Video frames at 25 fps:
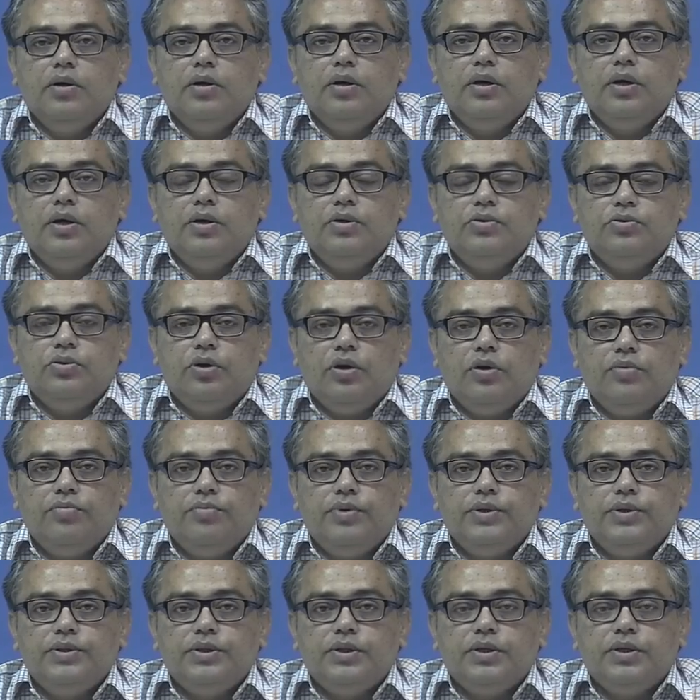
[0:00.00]
in joint
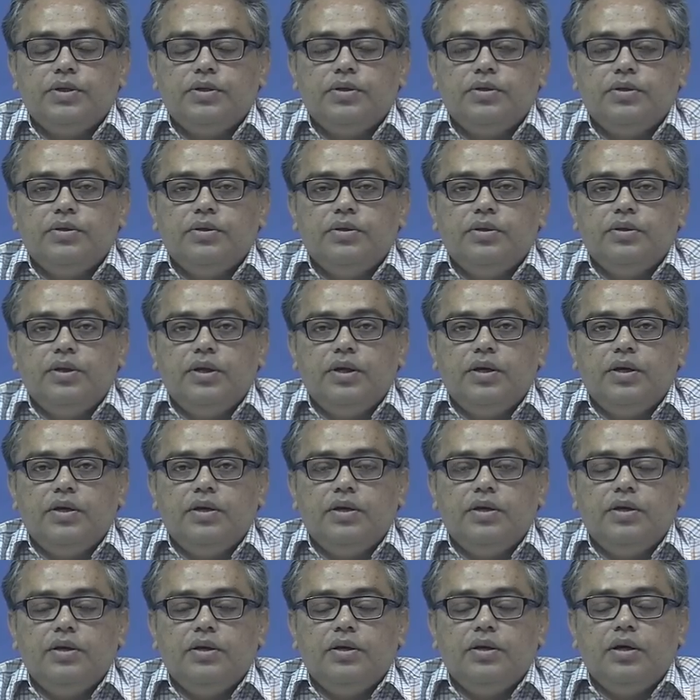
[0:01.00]
venture
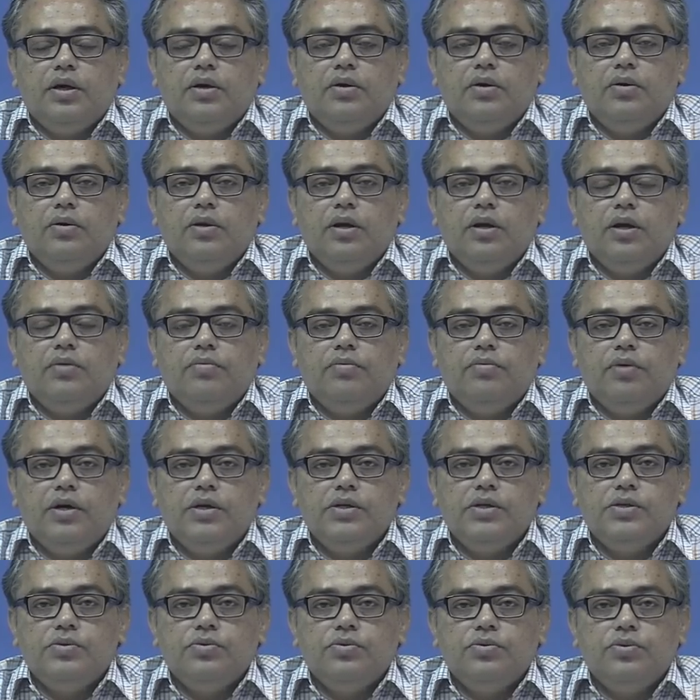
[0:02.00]
then I will
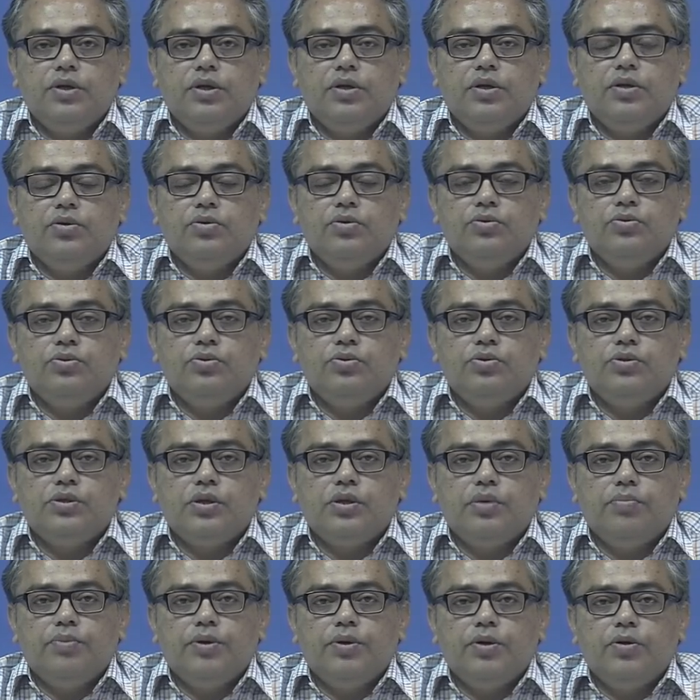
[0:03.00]
advise you that you should
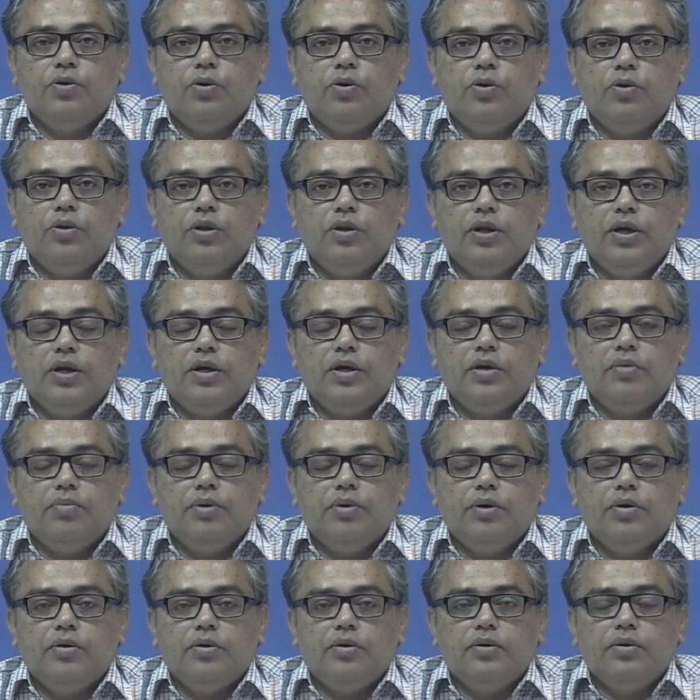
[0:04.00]
submit all the
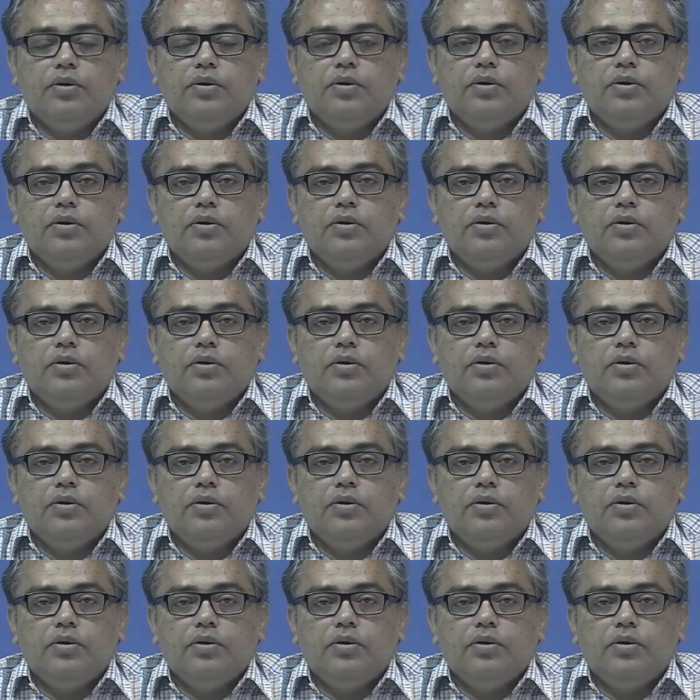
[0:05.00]
agreement uh,